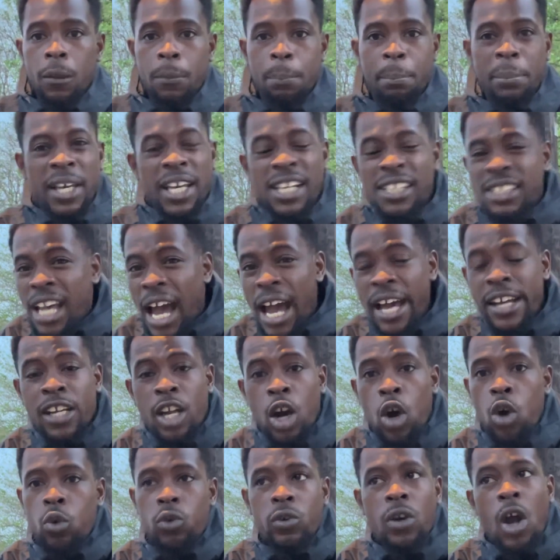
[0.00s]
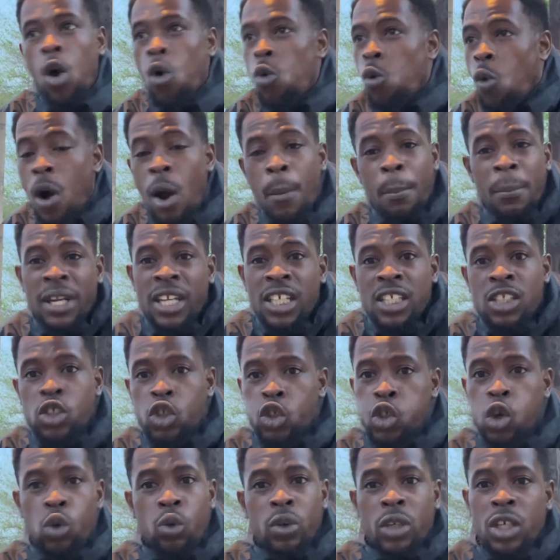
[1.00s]
Because I know no woman is
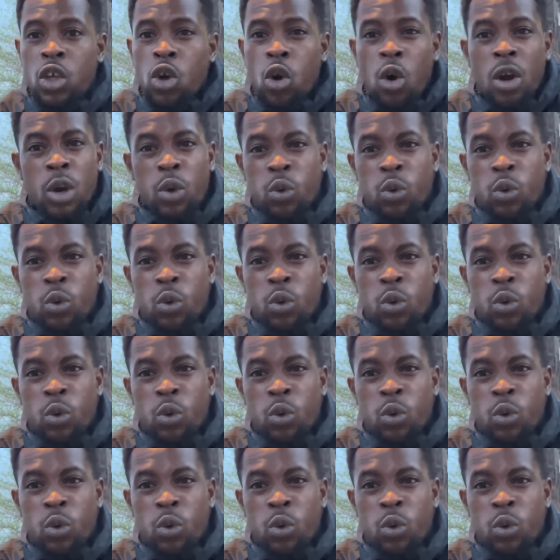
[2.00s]
truly going